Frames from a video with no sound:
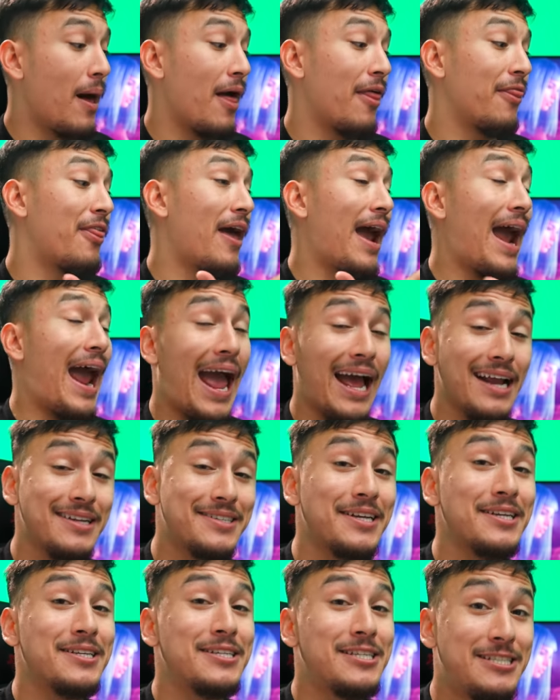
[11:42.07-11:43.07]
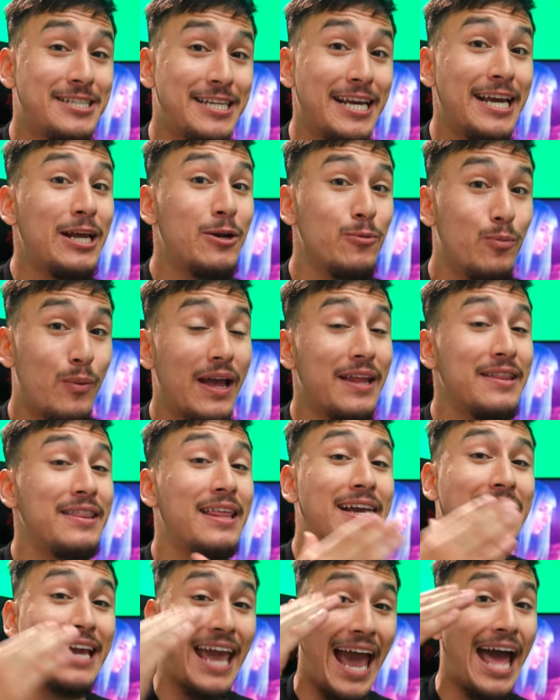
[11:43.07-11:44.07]
the ANTAs did win the
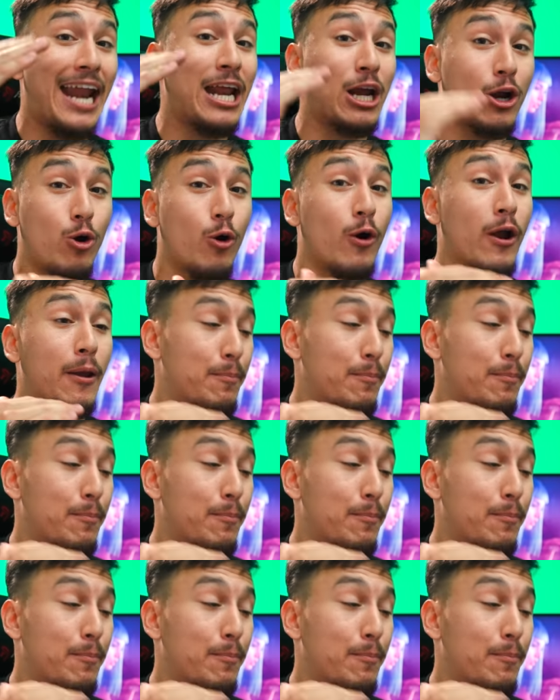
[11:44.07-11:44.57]
category